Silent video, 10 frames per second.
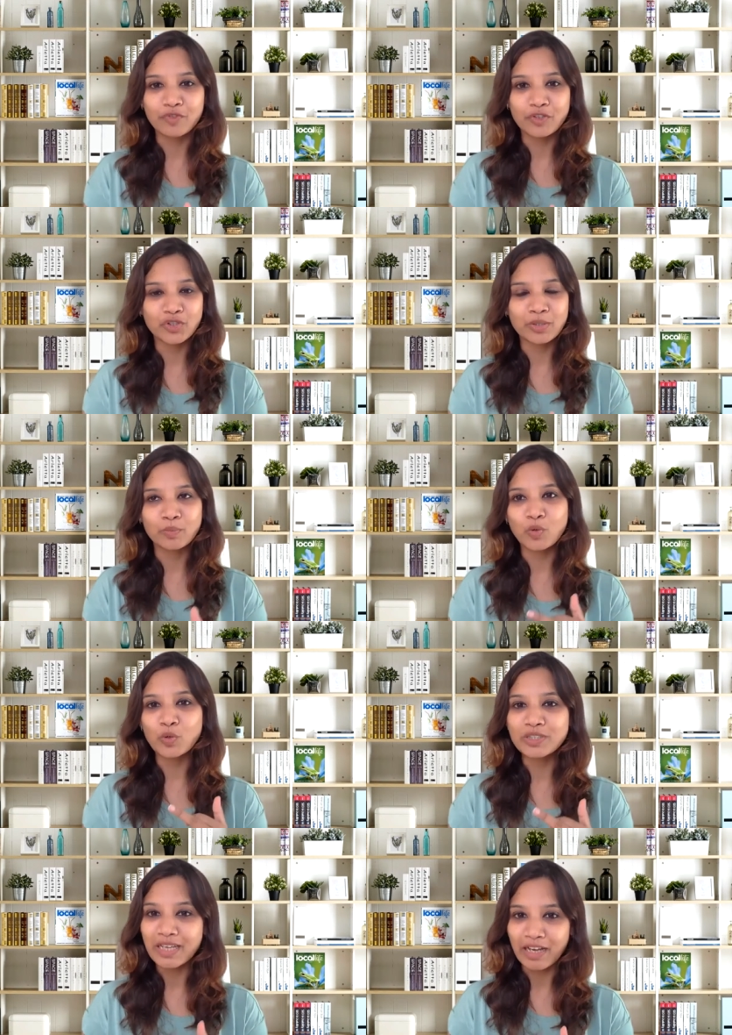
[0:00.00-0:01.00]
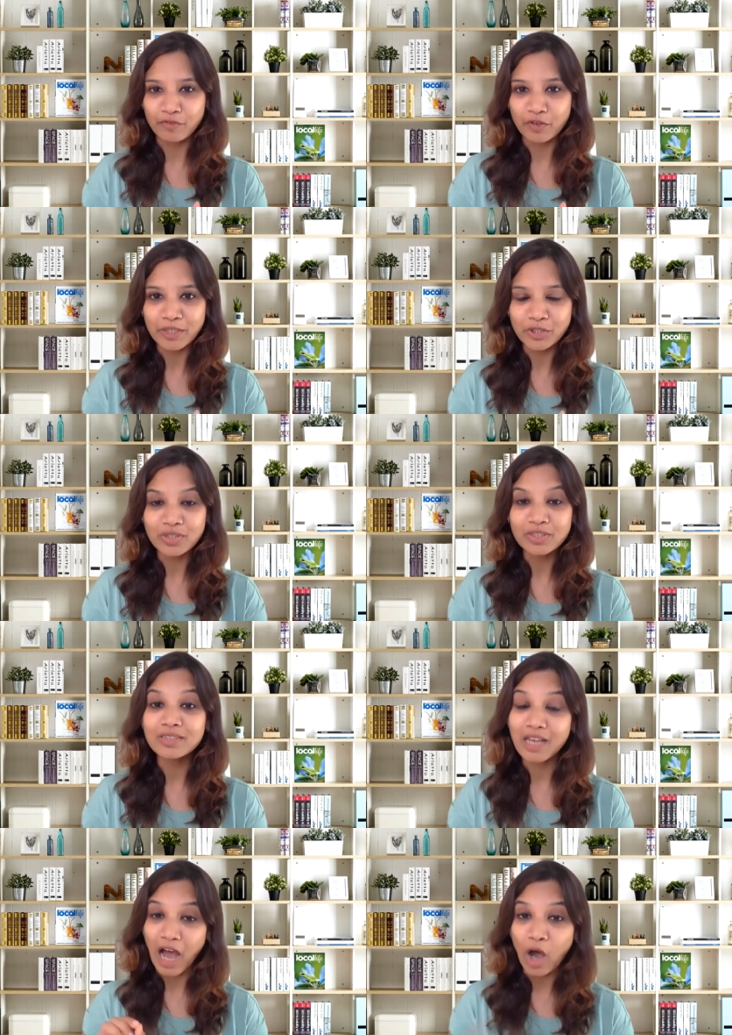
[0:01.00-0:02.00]
vision boards,
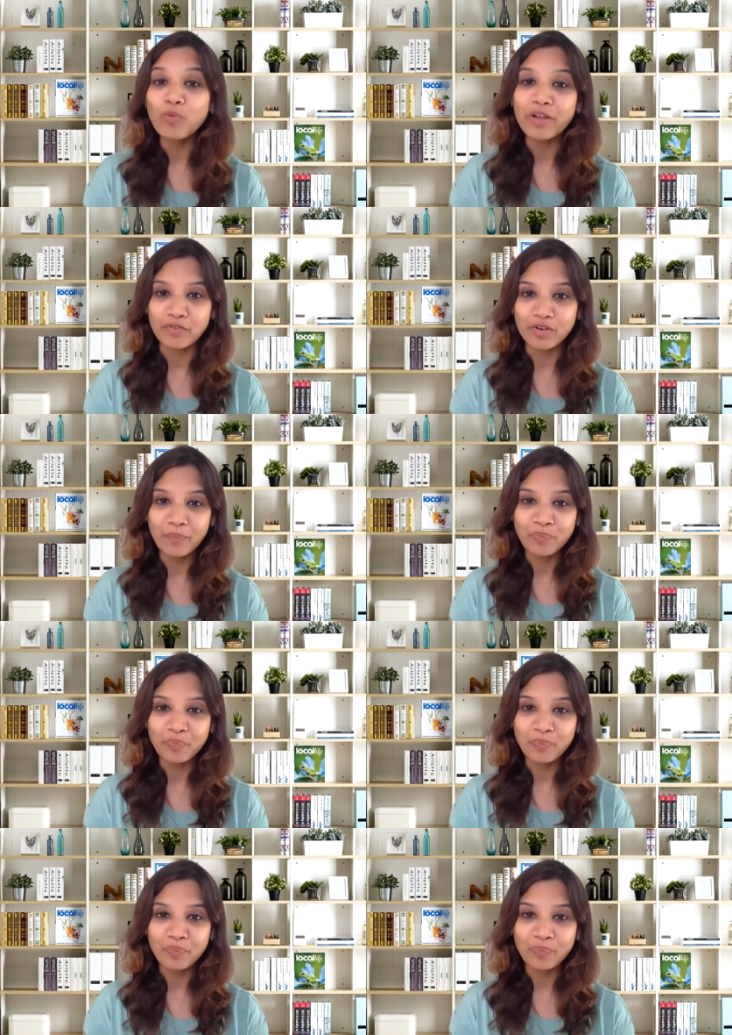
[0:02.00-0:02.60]
affirmations. However,